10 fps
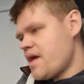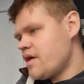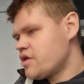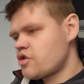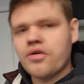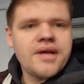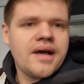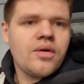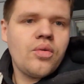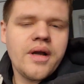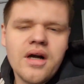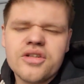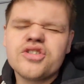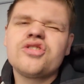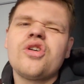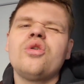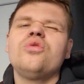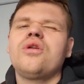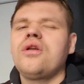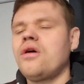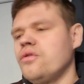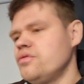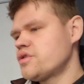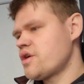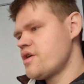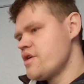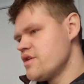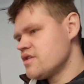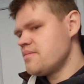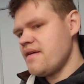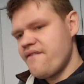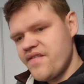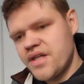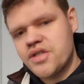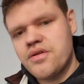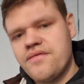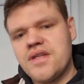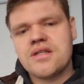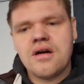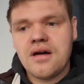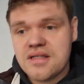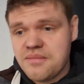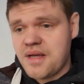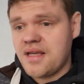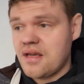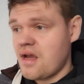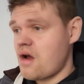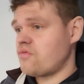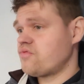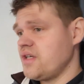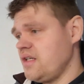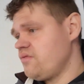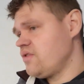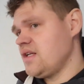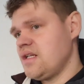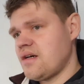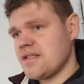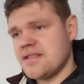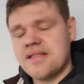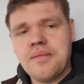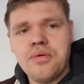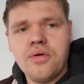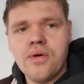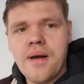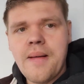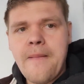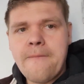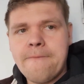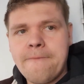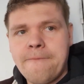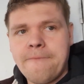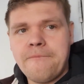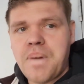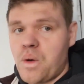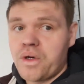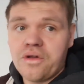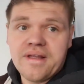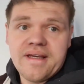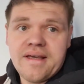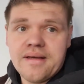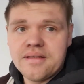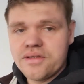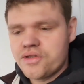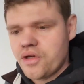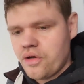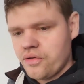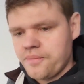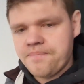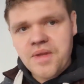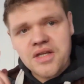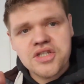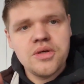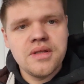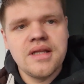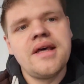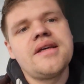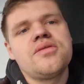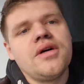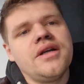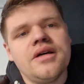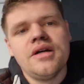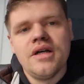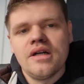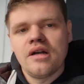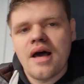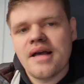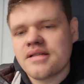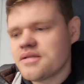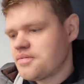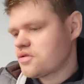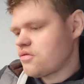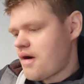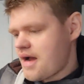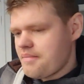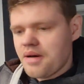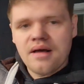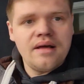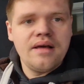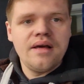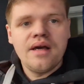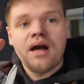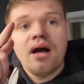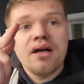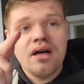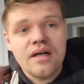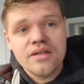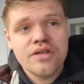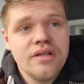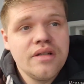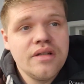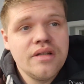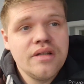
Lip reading: So yeah, we are so close to being finished with this car, to making it a really, really nice example, but we're not there yet. So I'll see you in the next one. Like, subscribe. Show you that.